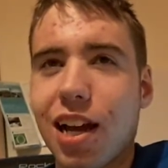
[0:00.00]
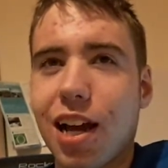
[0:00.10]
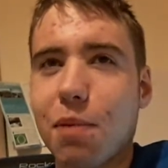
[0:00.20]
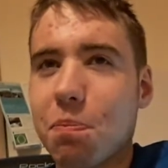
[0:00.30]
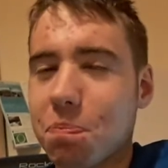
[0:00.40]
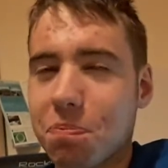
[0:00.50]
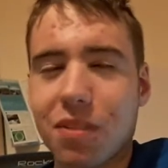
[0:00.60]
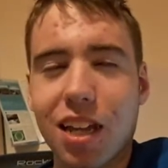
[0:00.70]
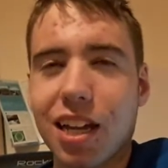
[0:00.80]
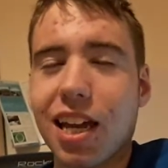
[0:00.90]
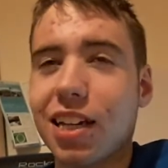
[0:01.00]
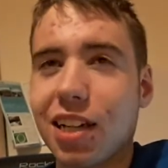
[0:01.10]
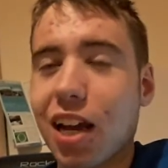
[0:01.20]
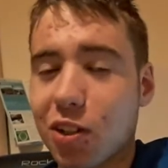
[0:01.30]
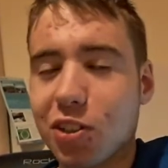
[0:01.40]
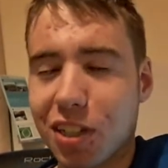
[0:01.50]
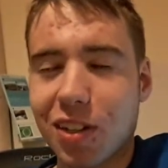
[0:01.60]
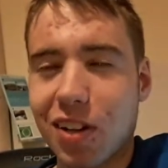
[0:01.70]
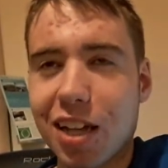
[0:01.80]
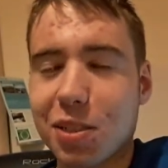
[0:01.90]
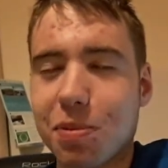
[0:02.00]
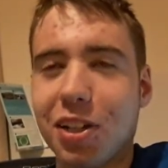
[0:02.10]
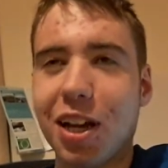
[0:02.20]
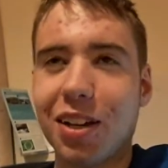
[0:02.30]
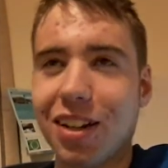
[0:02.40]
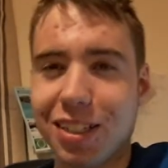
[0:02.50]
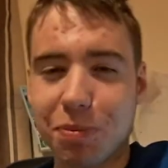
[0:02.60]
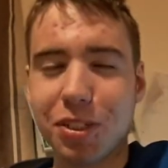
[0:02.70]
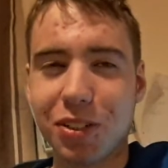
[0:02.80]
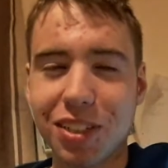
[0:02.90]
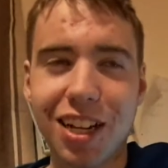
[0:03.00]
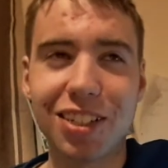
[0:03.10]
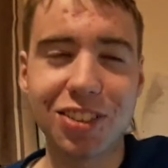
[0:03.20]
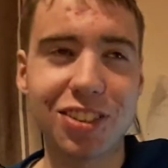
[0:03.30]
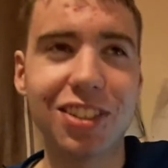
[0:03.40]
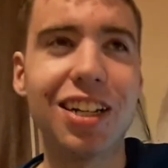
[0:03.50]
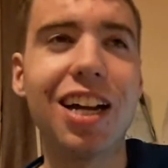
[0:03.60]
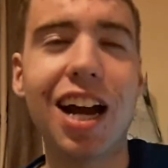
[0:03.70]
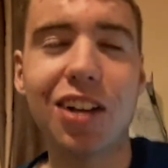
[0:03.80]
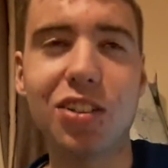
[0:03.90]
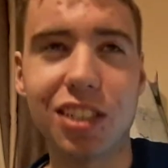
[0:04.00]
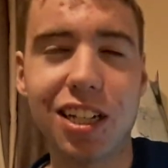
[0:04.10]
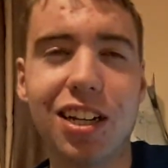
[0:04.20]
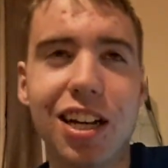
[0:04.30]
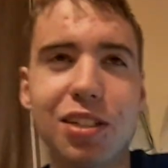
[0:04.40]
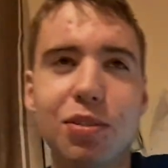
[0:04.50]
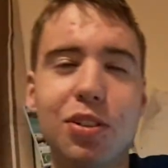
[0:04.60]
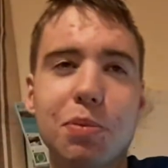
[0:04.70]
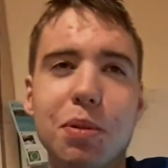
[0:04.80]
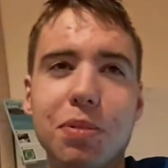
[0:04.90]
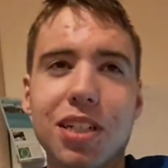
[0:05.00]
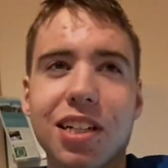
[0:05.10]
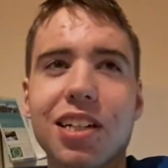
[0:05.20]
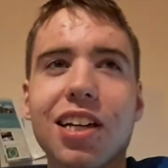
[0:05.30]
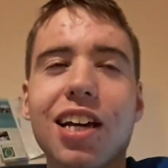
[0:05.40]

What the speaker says: Again, I couldn't care less, but I'll be totally honest with you. I couldn't care less what other people think.